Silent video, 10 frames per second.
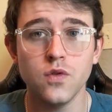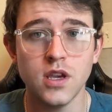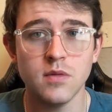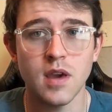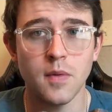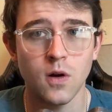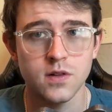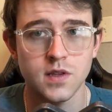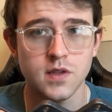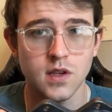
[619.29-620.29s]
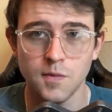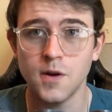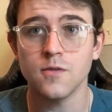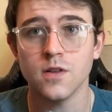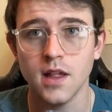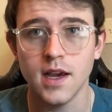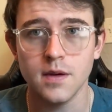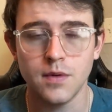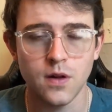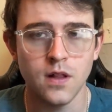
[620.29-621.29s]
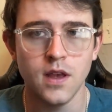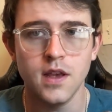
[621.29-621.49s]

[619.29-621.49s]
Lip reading: eBay parts that's somewhat reliable.